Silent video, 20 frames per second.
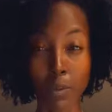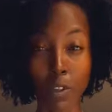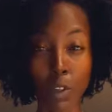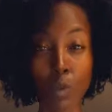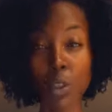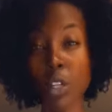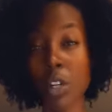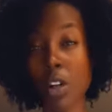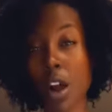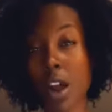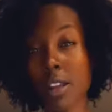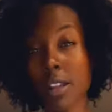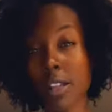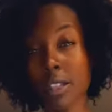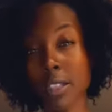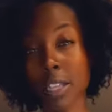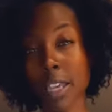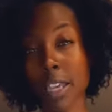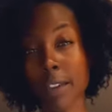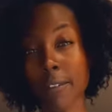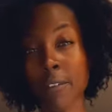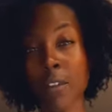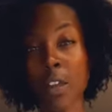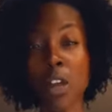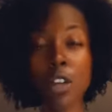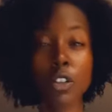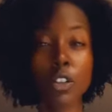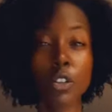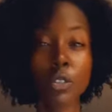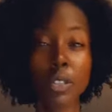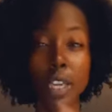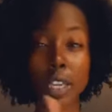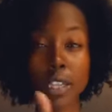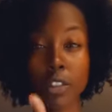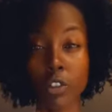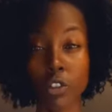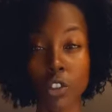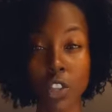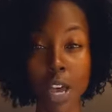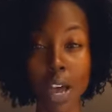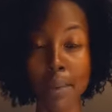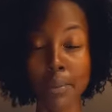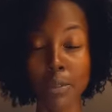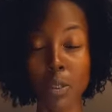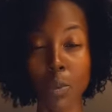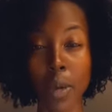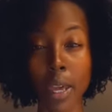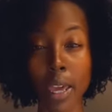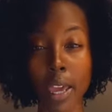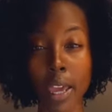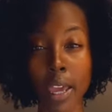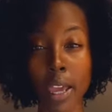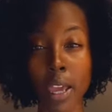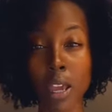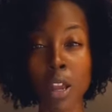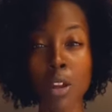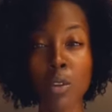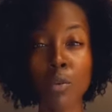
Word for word: regardless if you take their jobs away,